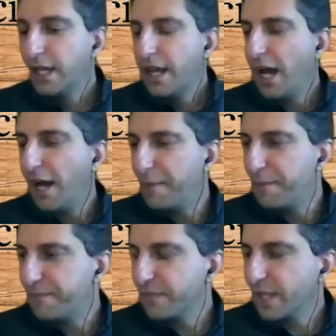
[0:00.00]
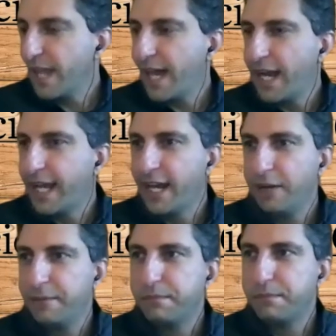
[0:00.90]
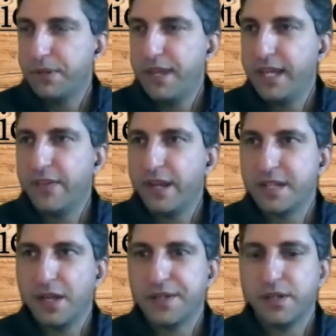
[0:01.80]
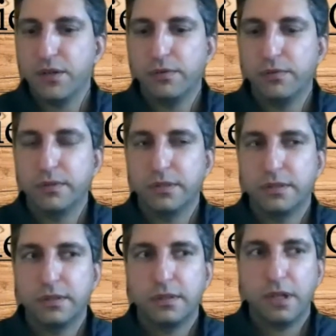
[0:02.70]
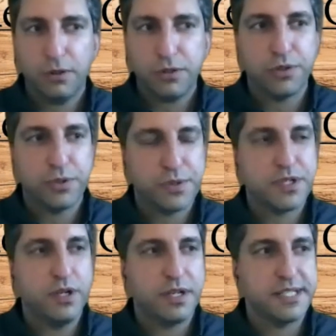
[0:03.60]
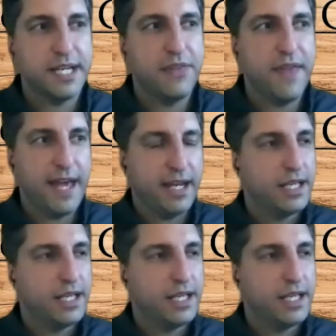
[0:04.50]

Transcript: Um, yeah. And I can't help but think that it's also cultural to a certain extent in that